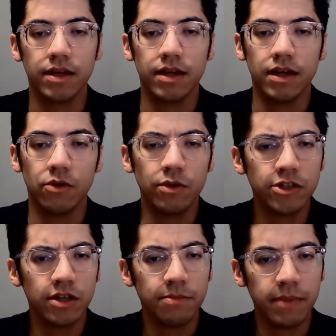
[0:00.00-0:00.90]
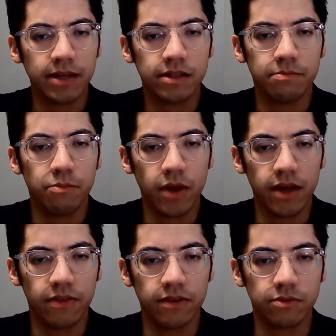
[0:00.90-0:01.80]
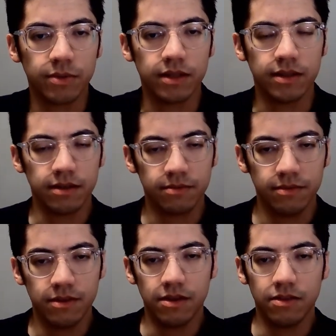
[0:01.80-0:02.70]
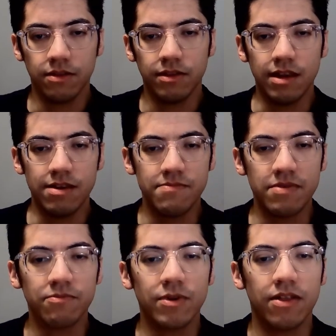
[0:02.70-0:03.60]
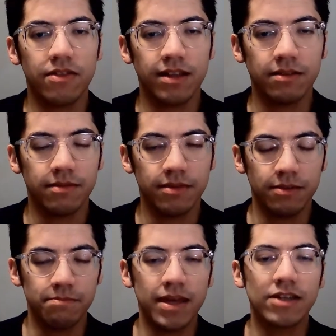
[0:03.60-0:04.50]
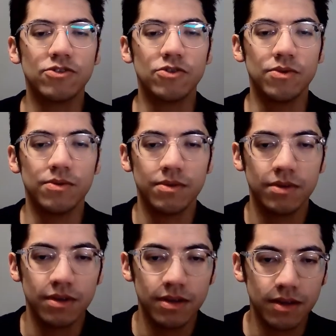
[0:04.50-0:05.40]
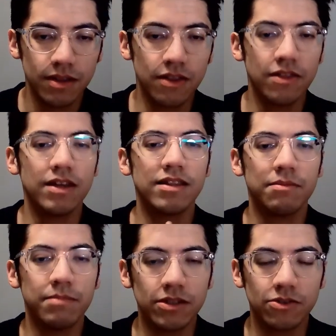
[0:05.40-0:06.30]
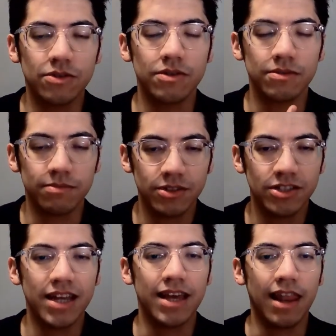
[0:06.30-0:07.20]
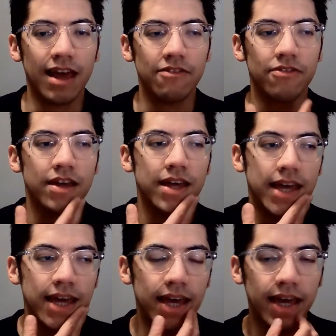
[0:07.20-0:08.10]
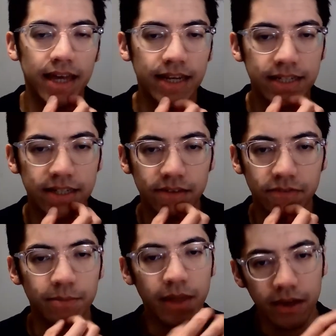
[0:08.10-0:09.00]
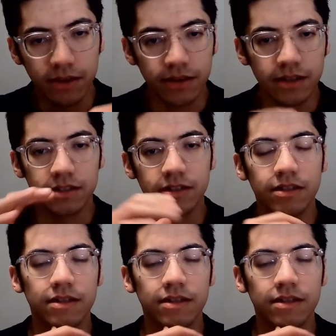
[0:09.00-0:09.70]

Originally meant breath as well, like the living breath that makes you, the thing that makes you, stay alive. And from there it